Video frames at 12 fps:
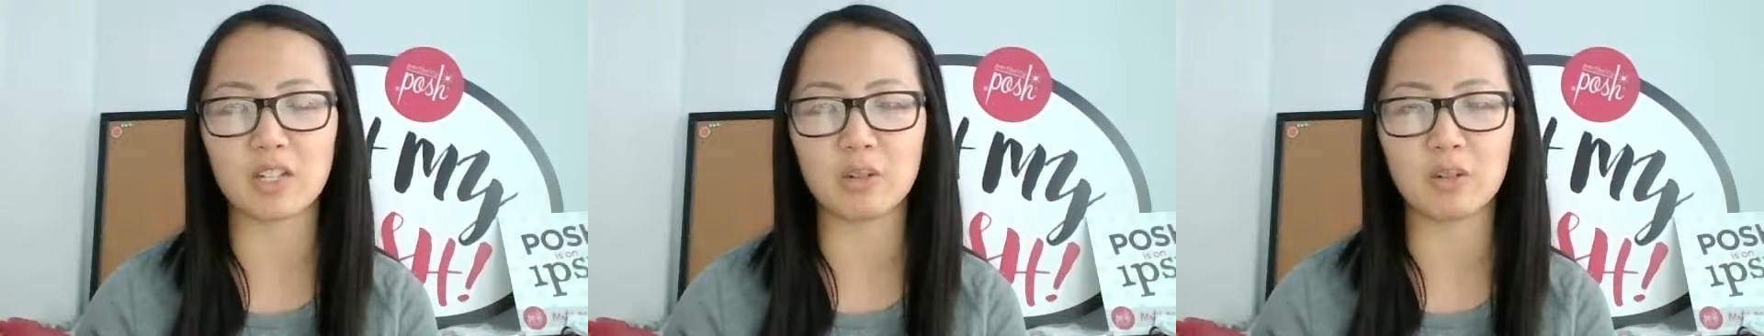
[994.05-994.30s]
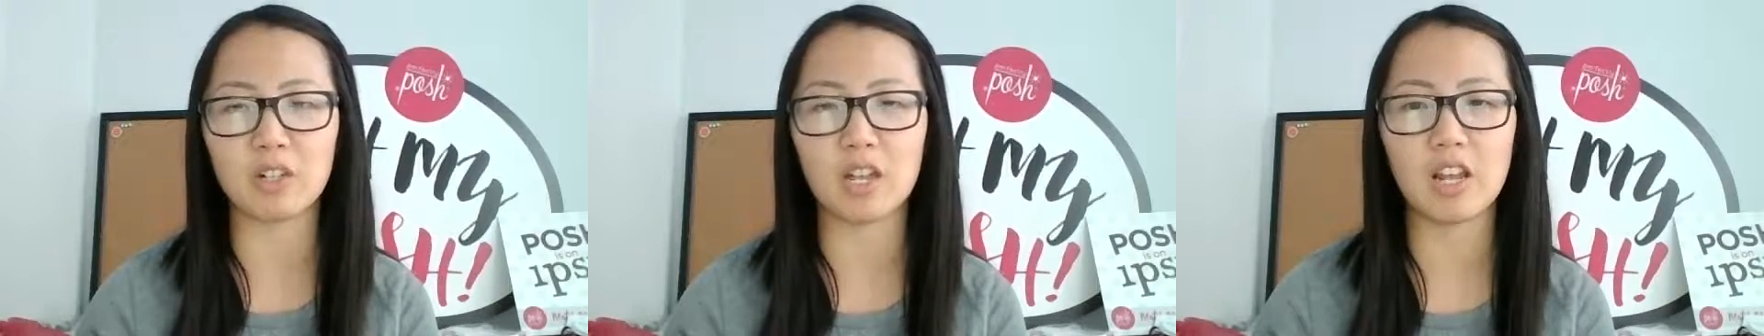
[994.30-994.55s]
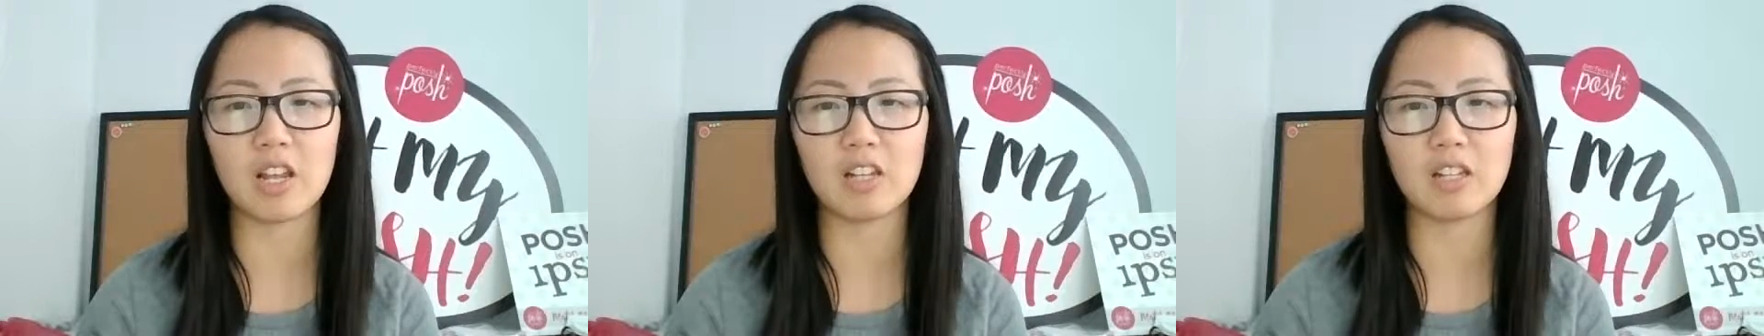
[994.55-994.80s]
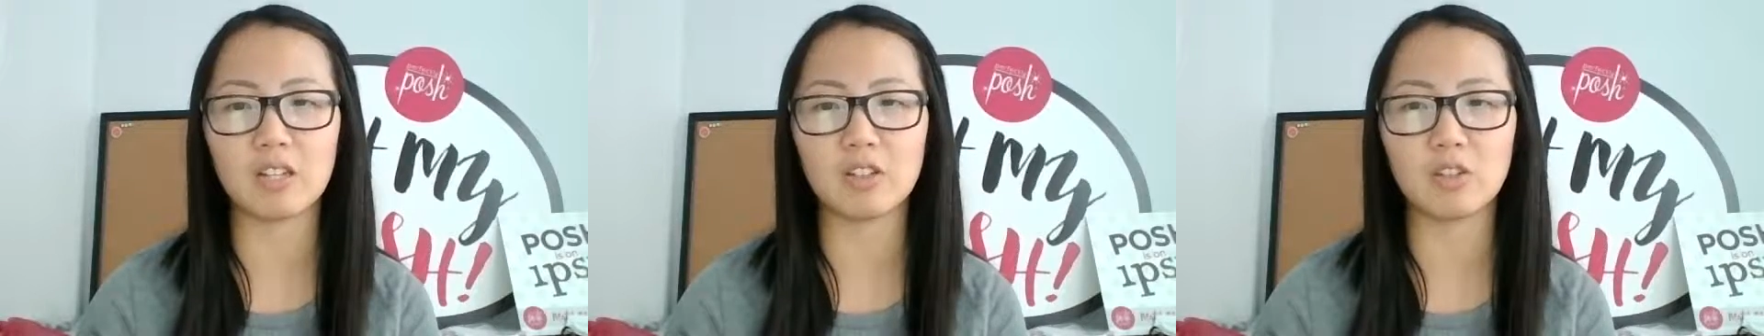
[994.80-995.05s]
and
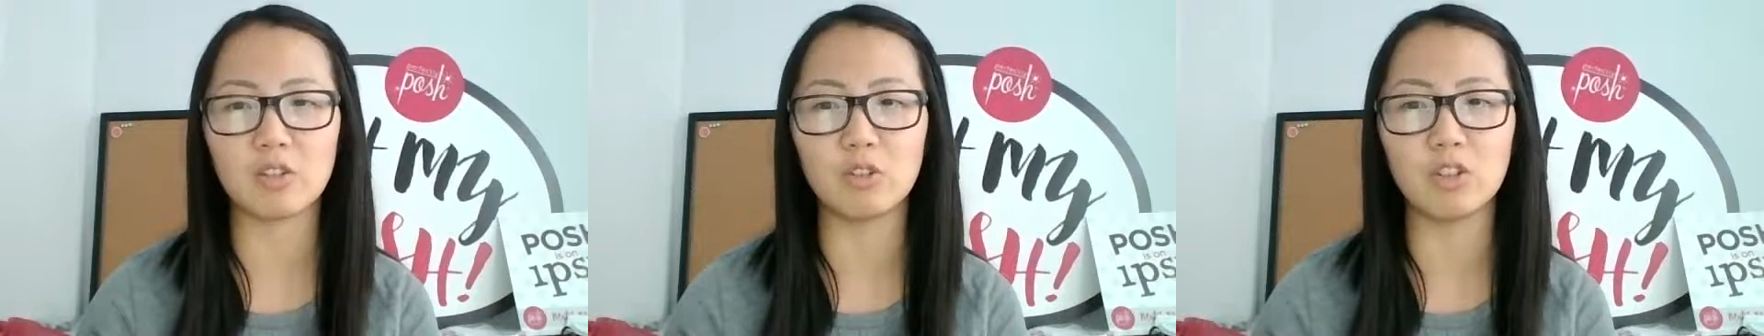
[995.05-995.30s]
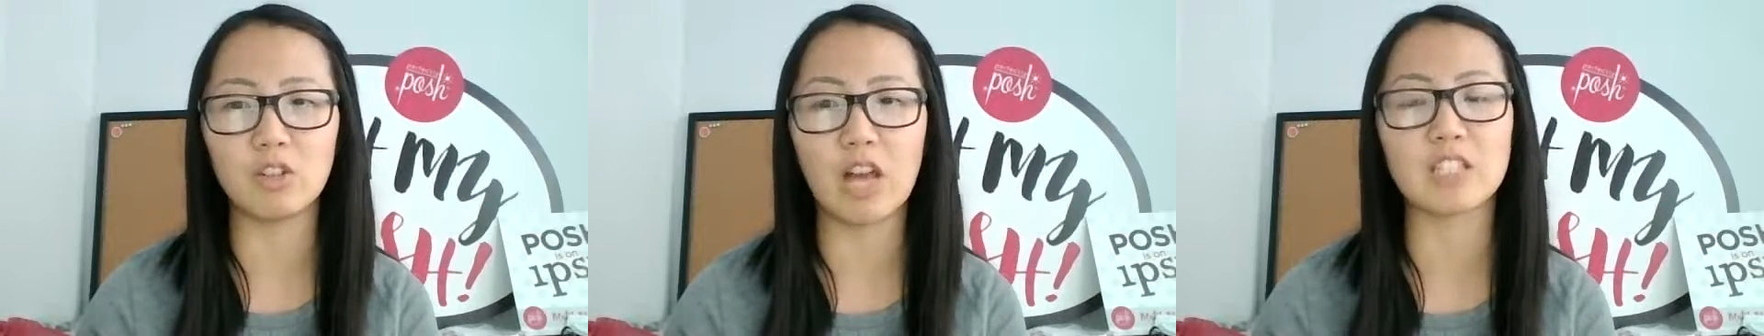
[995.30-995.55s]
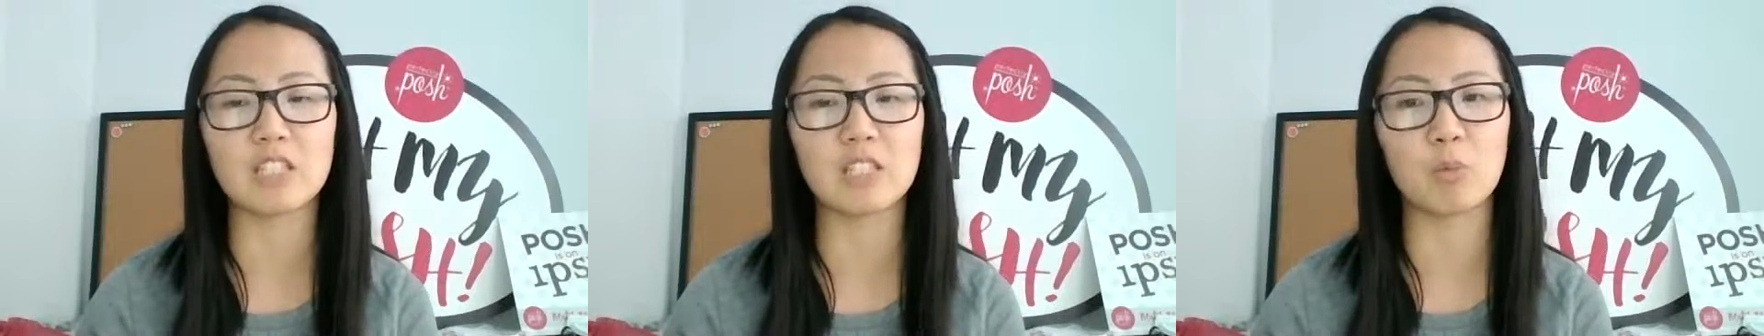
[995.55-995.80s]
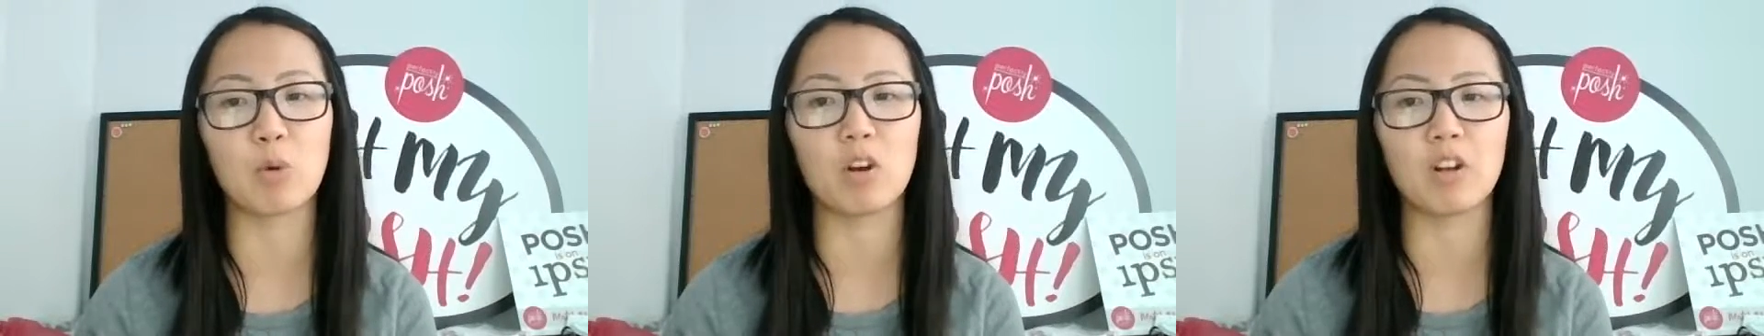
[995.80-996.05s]
less is
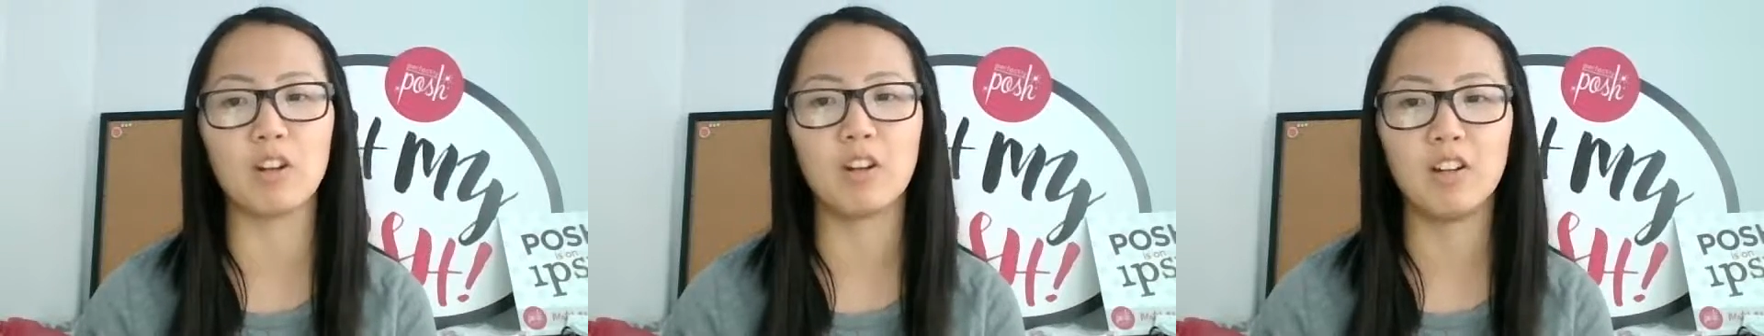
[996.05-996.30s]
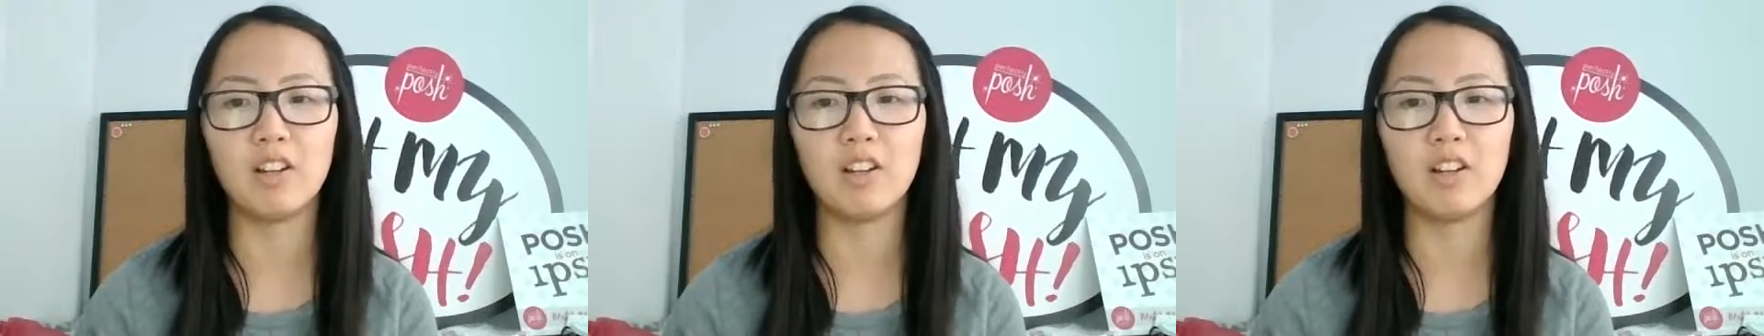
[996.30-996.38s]
more.